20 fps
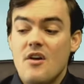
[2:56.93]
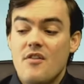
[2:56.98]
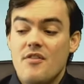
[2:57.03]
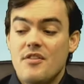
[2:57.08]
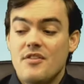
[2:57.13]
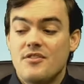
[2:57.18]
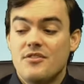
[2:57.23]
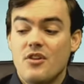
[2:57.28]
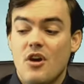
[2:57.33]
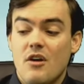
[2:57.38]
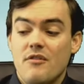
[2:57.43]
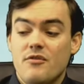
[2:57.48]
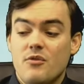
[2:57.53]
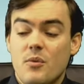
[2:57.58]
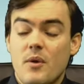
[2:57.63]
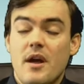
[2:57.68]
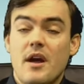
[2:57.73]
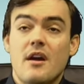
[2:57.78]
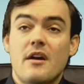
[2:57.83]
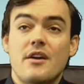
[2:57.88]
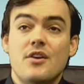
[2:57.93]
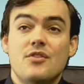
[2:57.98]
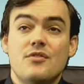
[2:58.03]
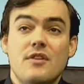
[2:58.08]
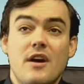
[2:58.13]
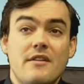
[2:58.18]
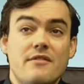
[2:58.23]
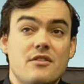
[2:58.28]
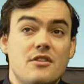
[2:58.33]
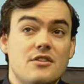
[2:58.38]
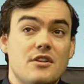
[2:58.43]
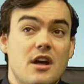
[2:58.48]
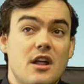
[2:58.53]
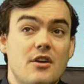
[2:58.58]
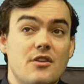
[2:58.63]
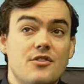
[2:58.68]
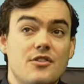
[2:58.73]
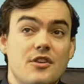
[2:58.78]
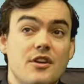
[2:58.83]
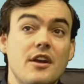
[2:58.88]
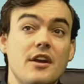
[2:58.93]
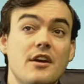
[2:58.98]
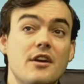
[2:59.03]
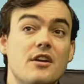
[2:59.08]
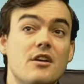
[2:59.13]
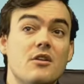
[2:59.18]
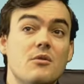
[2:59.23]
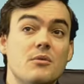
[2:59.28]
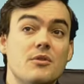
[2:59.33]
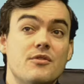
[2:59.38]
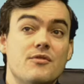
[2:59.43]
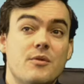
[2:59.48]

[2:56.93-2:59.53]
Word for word: The software is five hundred dollars a year with,